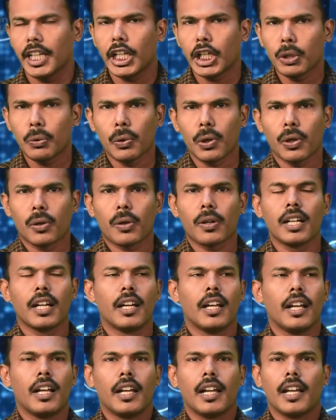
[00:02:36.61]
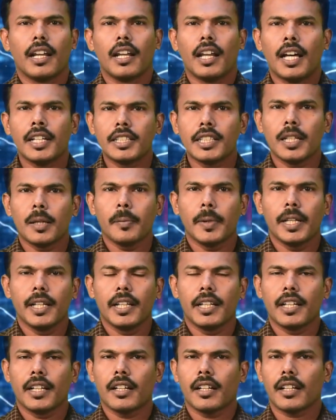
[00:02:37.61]
Ecuador, a Latin
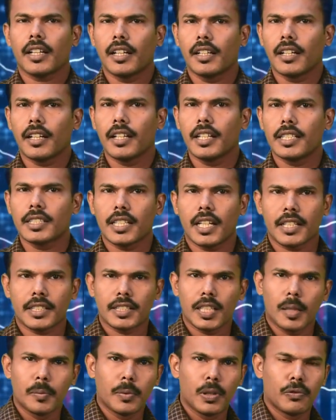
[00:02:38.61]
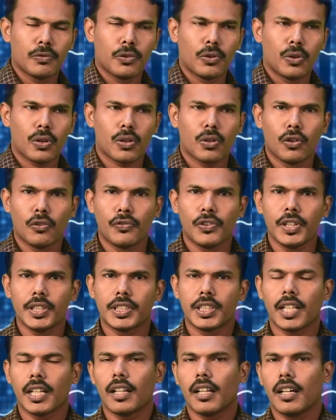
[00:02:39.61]
American country, is an example for
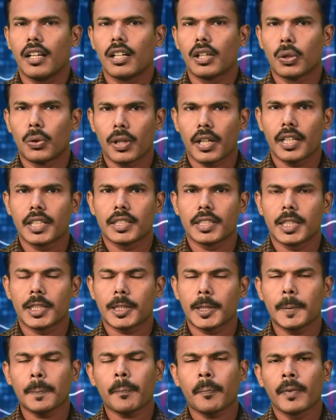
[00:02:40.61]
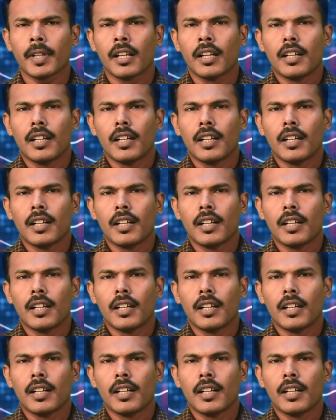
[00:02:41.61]
official dollarization.